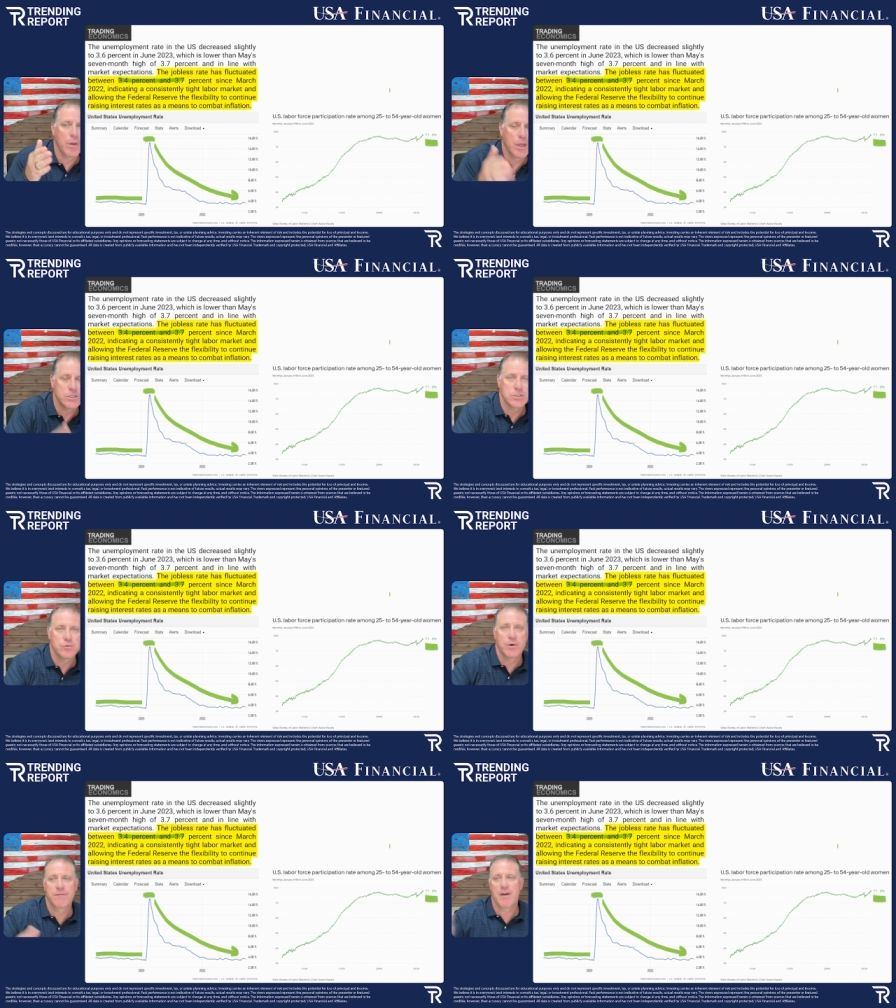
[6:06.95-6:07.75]
ages
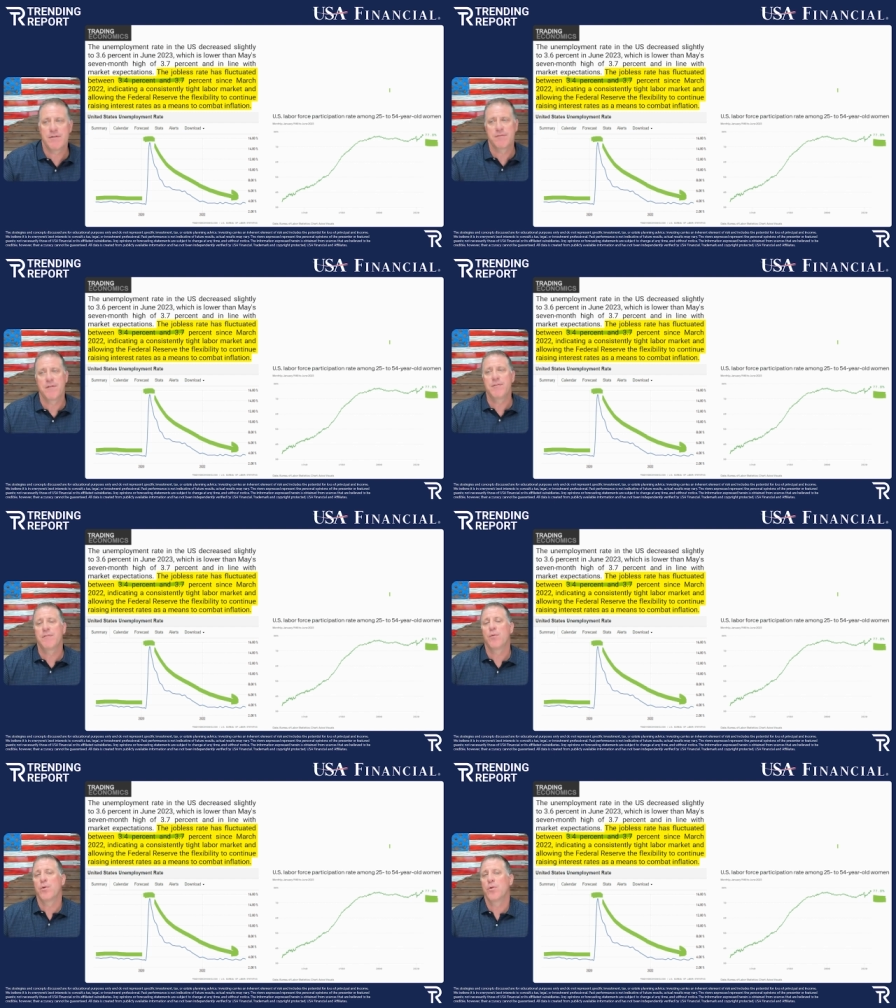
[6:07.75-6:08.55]
25 to
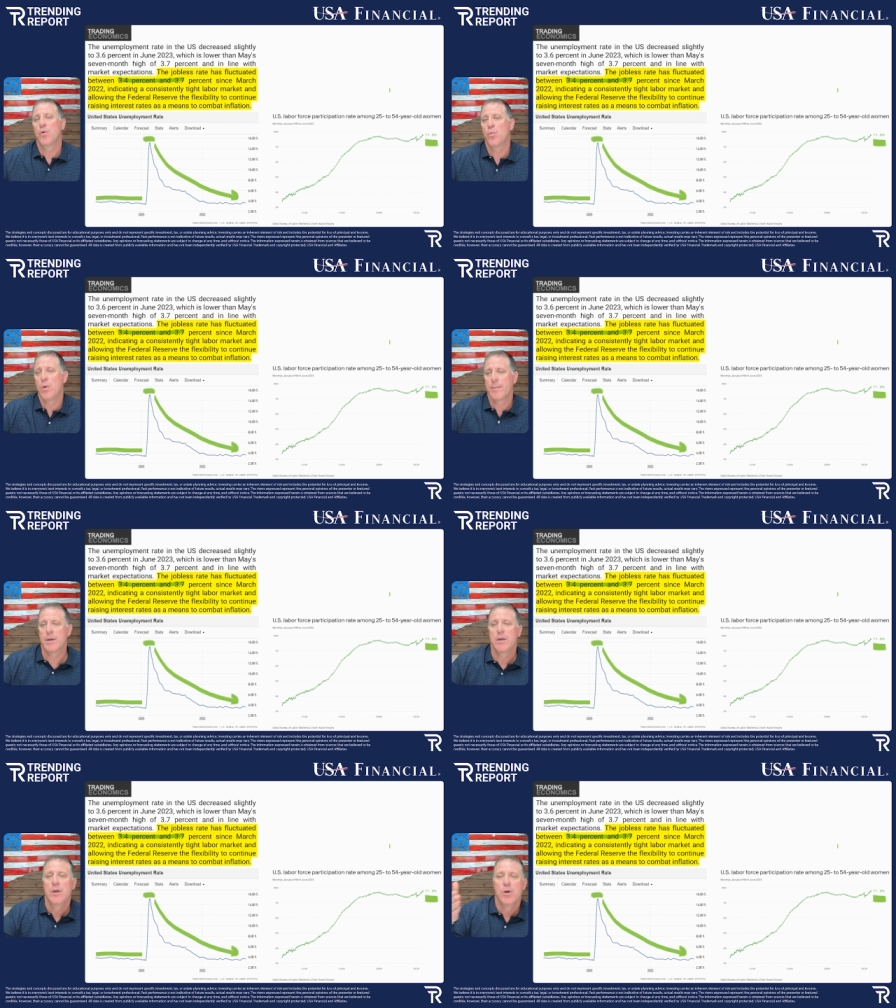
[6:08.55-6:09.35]
54-year-old
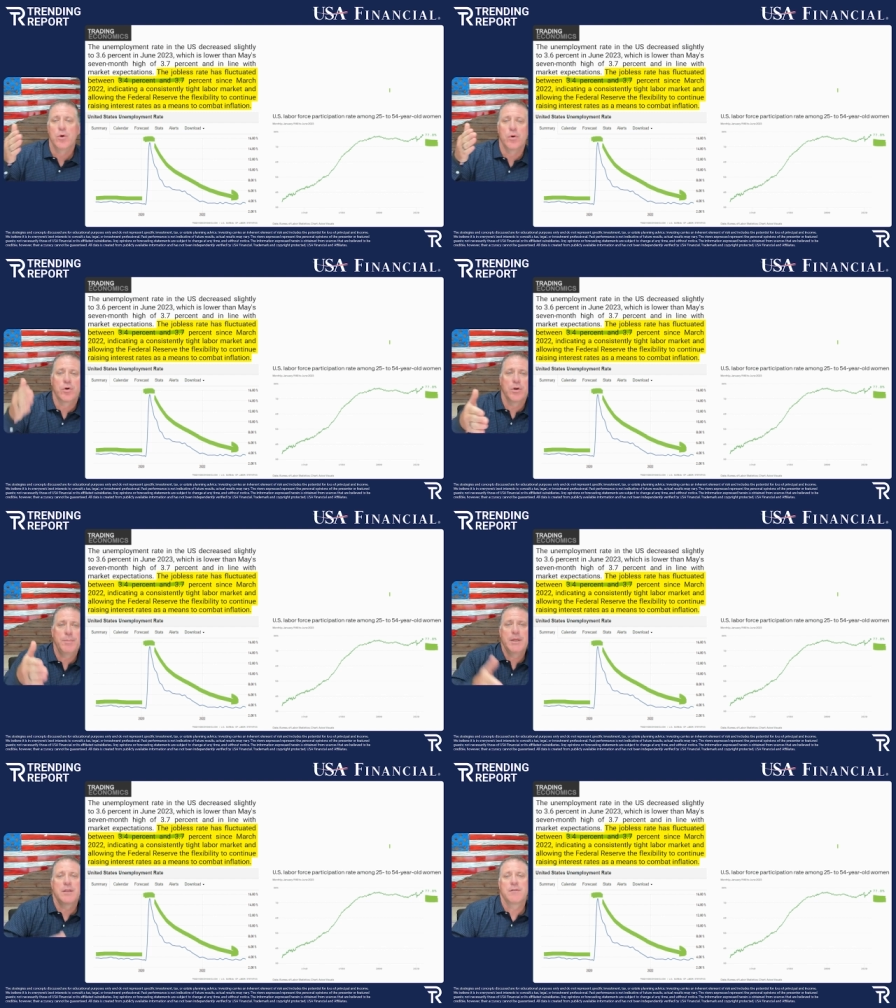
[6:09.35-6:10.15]
women who could
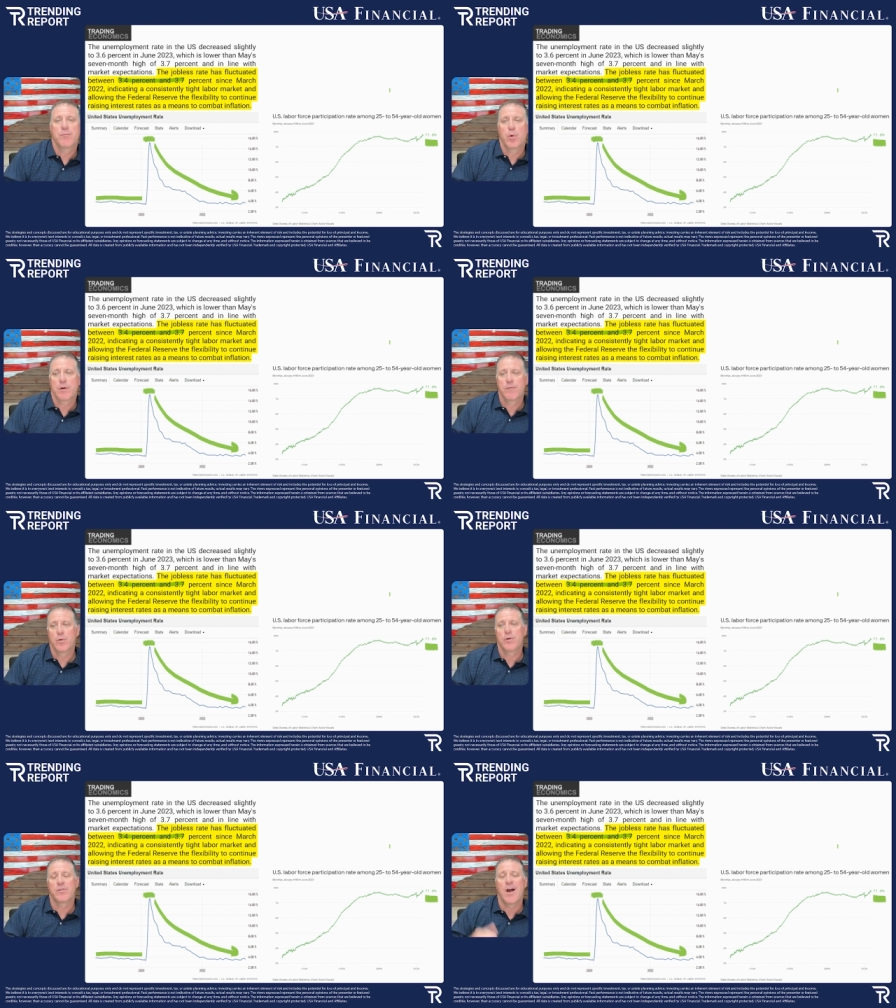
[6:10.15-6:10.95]
be in the
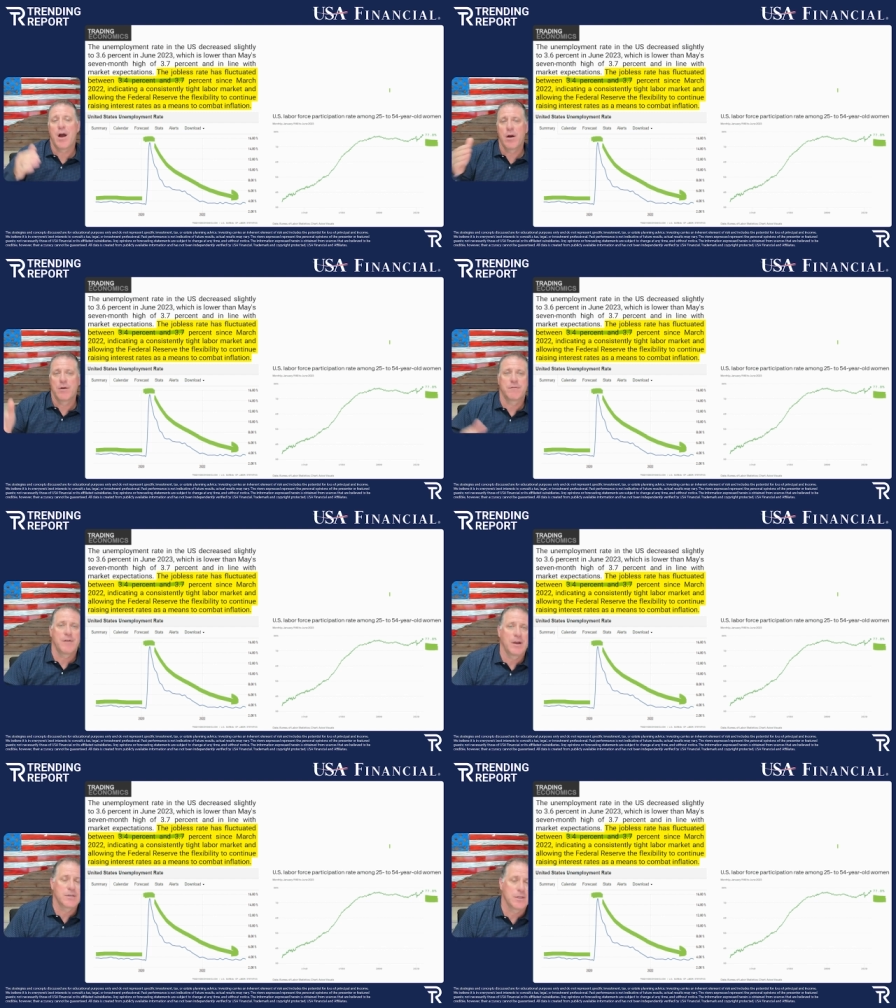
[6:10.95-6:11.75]
workforce are, in
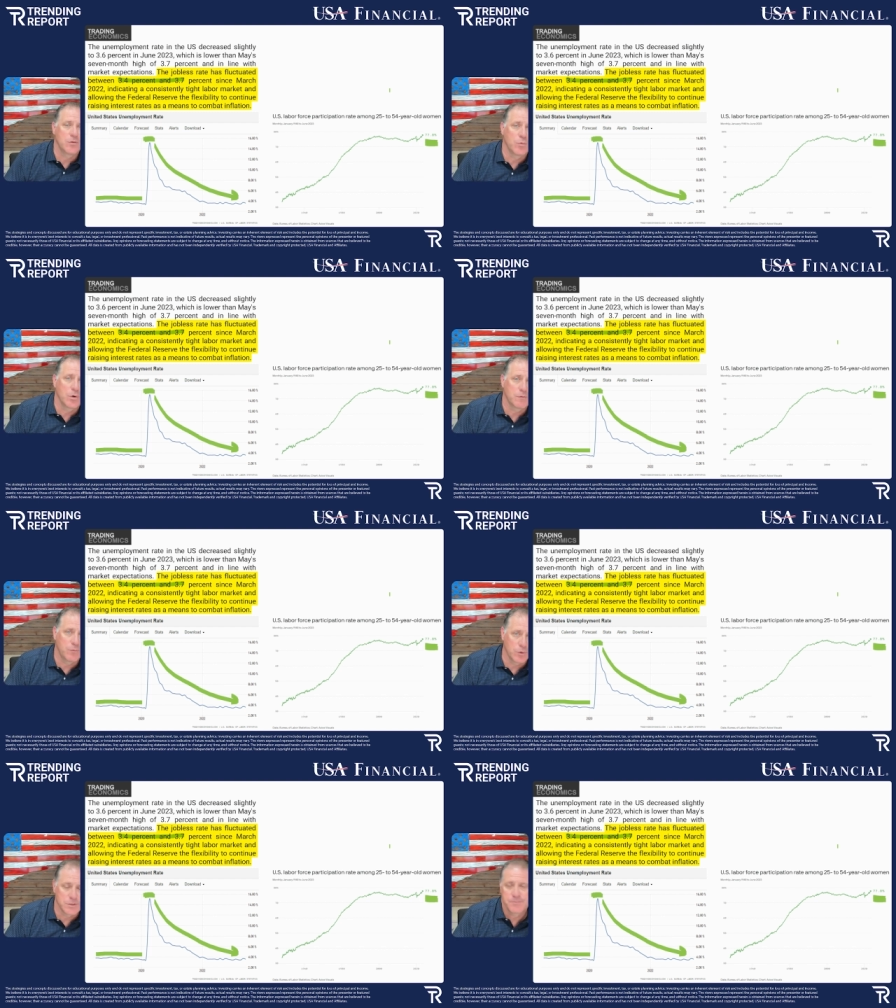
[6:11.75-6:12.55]
fact, in the
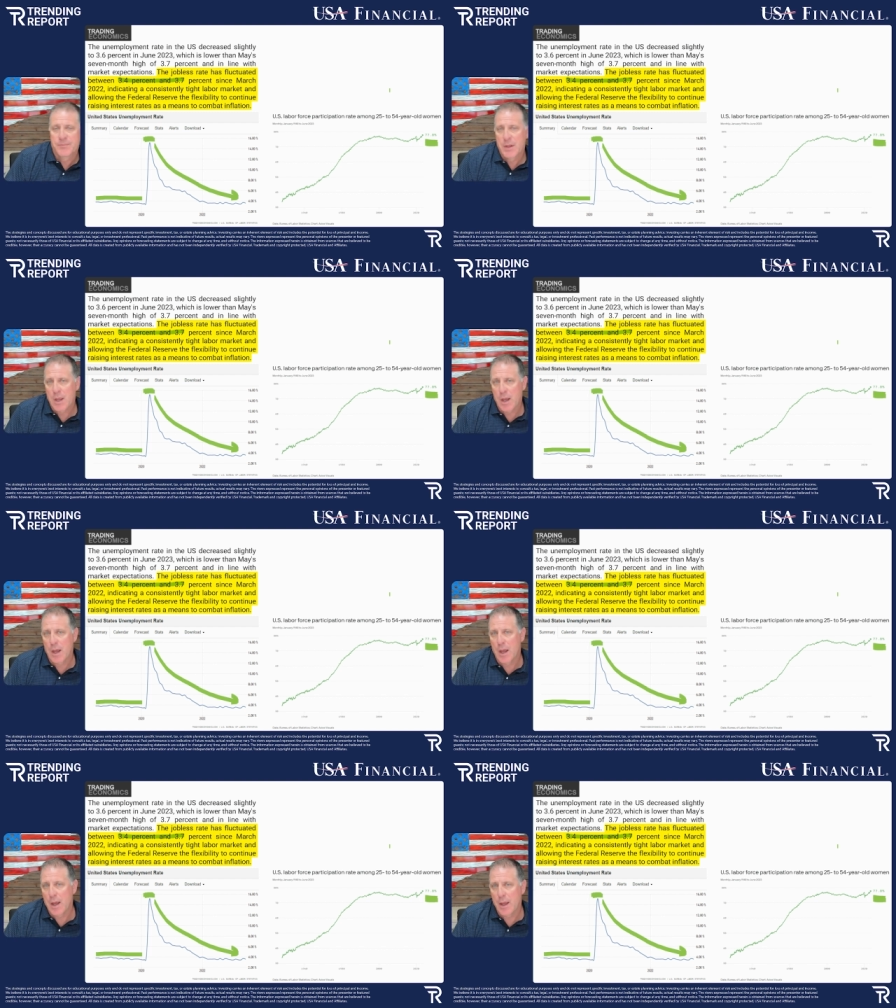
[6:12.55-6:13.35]
workforce
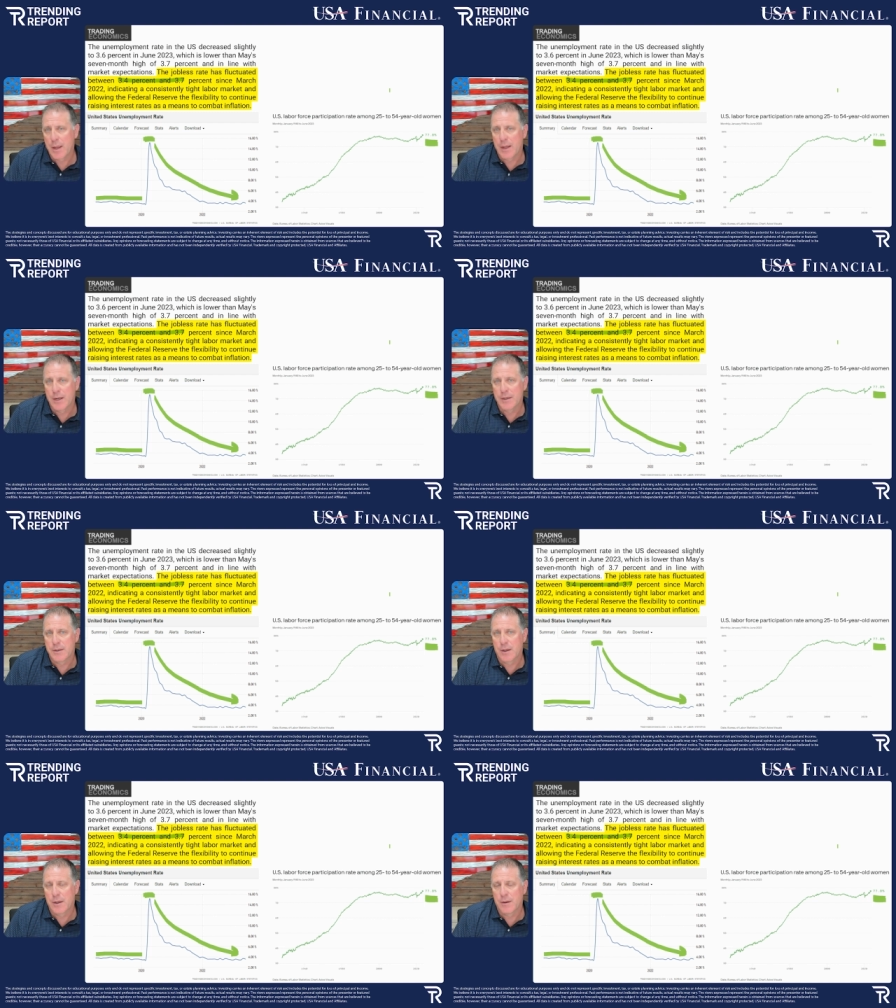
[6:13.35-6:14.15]
and
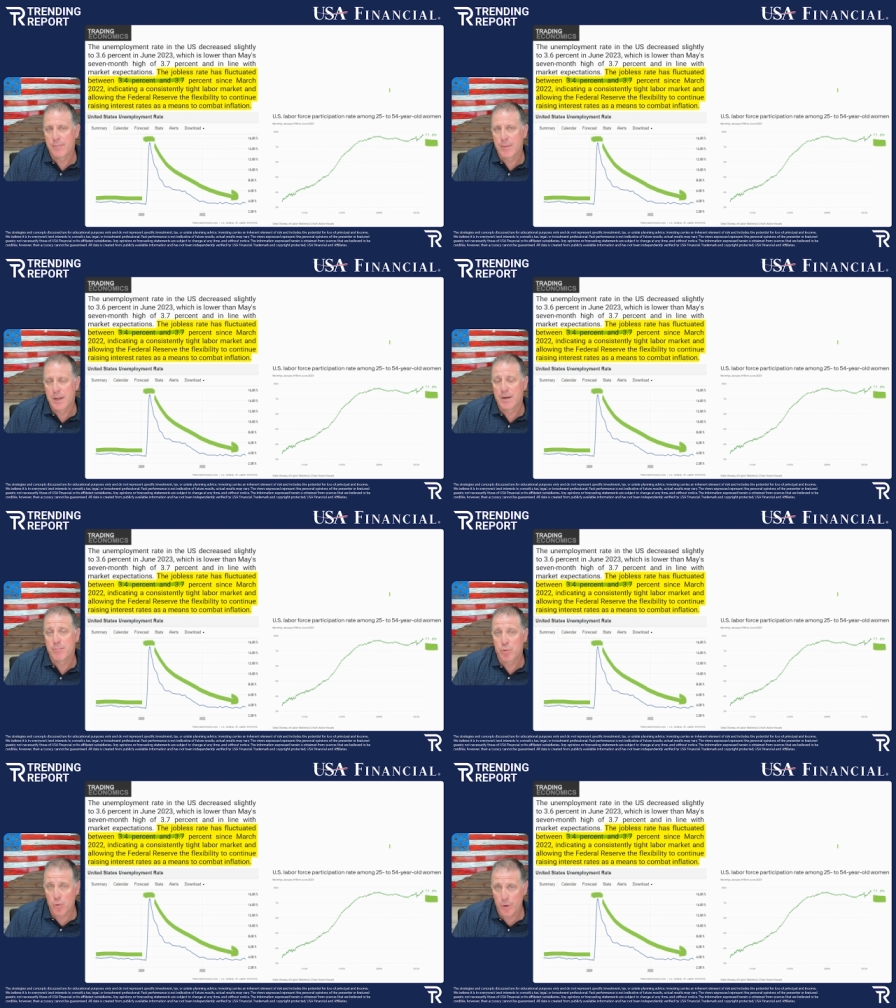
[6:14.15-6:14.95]

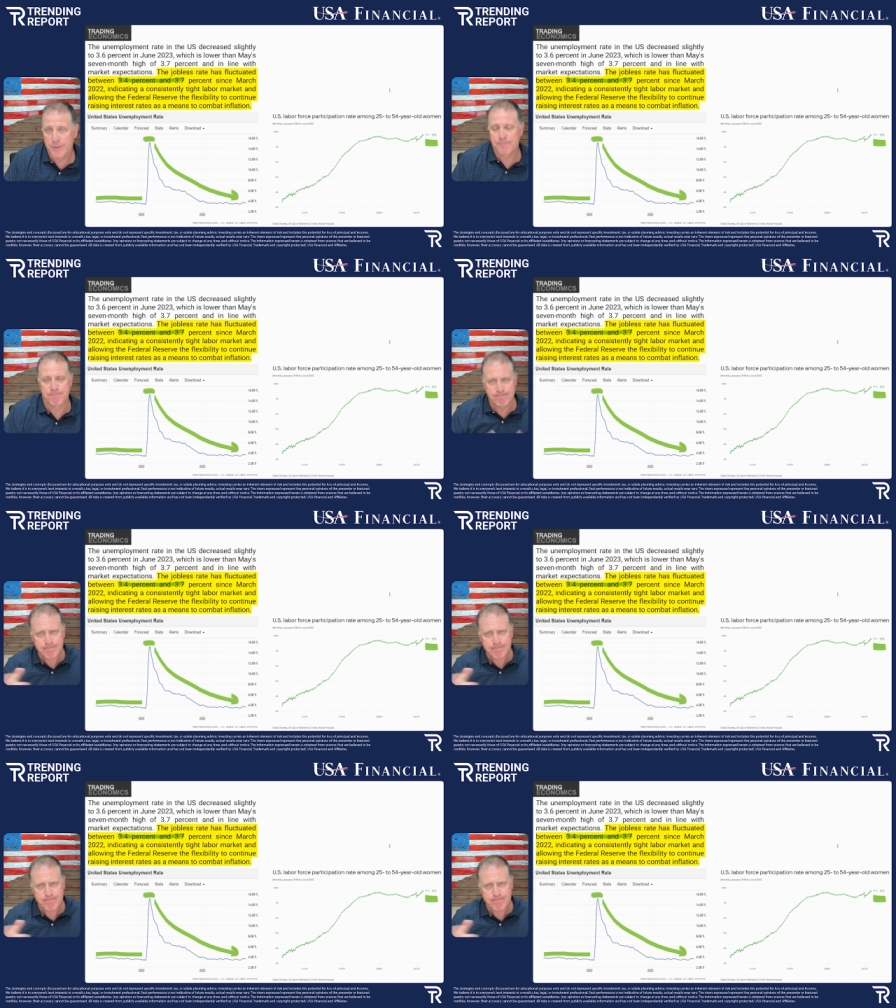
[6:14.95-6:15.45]
employed.